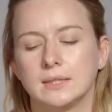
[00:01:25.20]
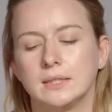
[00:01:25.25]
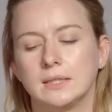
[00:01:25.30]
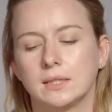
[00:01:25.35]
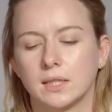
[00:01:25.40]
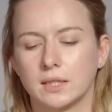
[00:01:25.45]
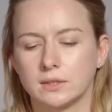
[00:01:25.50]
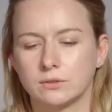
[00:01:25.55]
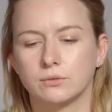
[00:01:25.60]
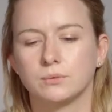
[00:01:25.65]
in
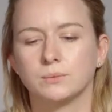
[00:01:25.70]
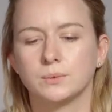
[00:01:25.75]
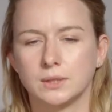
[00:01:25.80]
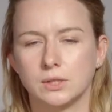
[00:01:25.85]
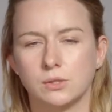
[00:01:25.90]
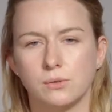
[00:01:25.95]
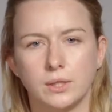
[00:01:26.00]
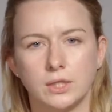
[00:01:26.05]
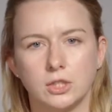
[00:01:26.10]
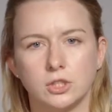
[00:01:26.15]
classroom
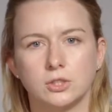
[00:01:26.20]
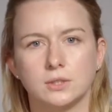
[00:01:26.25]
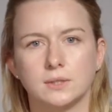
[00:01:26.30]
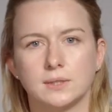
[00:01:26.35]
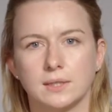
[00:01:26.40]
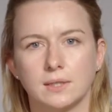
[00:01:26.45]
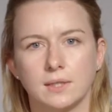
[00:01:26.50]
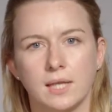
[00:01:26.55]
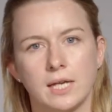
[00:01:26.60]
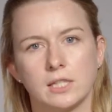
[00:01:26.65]

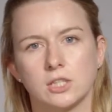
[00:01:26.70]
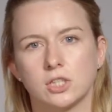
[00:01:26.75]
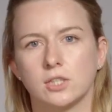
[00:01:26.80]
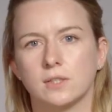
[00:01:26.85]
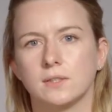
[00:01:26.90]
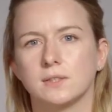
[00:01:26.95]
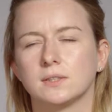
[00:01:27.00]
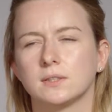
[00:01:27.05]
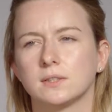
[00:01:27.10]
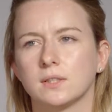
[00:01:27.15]
situations, in
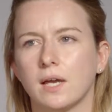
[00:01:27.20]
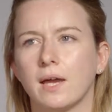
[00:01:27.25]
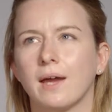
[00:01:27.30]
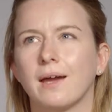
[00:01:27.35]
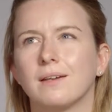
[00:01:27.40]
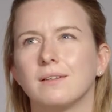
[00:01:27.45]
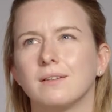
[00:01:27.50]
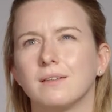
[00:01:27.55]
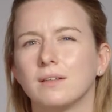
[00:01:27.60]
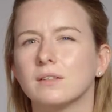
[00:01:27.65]
lectures,
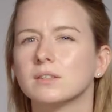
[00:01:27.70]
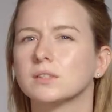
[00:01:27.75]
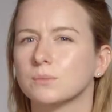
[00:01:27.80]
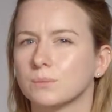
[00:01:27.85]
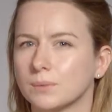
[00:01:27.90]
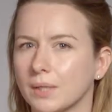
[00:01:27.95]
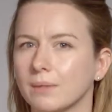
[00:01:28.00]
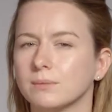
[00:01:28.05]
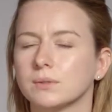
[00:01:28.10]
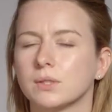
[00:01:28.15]
and
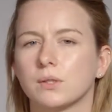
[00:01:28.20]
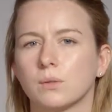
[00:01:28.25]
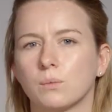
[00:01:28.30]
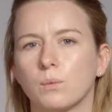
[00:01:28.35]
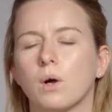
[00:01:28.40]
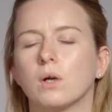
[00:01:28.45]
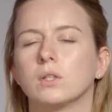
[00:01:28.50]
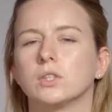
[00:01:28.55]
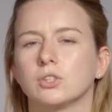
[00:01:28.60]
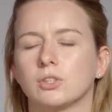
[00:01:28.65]
sometimes on the
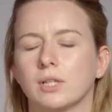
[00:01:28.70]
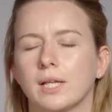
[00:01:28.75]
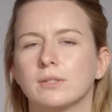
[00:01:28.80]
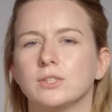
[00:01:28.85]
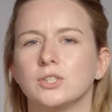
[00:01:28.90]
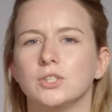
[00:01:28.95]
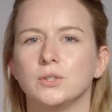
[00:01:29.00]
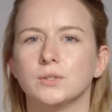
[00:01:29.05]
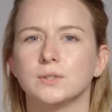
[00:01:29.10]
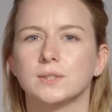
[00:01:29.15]
ward you're
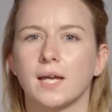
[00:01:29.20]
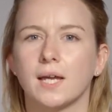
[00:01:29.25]
allowed to use